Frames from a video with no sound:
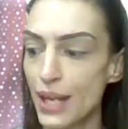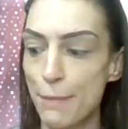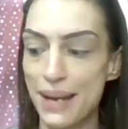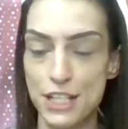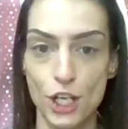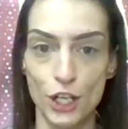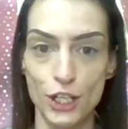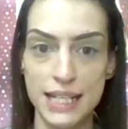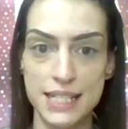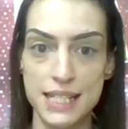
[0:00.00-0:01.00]
My
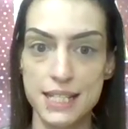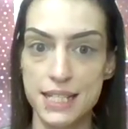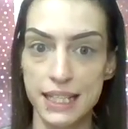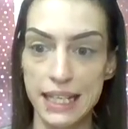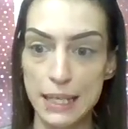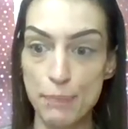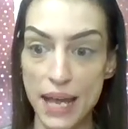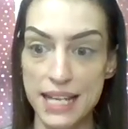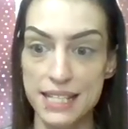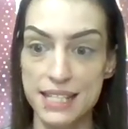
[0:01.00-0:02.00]
daughter is asleep
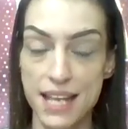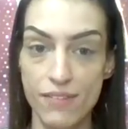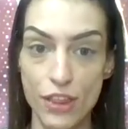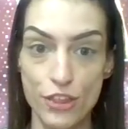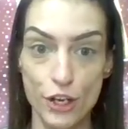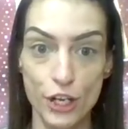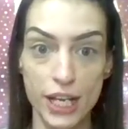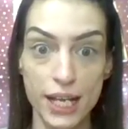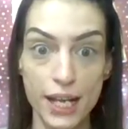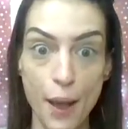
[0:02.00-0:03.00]
at
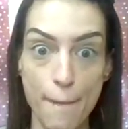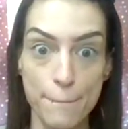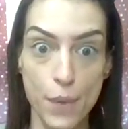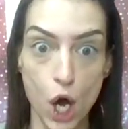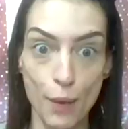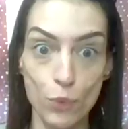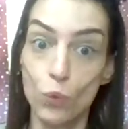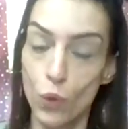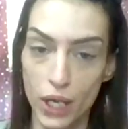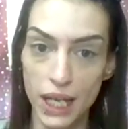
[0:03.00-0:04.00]
7:30.
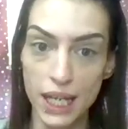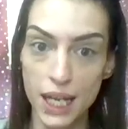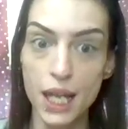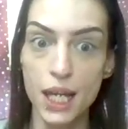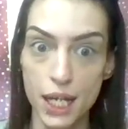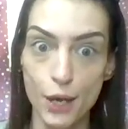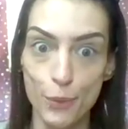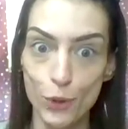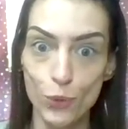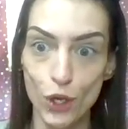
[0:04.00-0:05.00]
Mom win
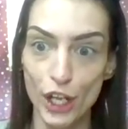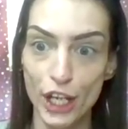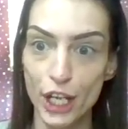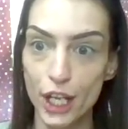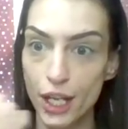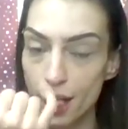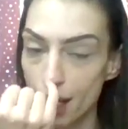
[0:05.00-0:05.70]
number 1.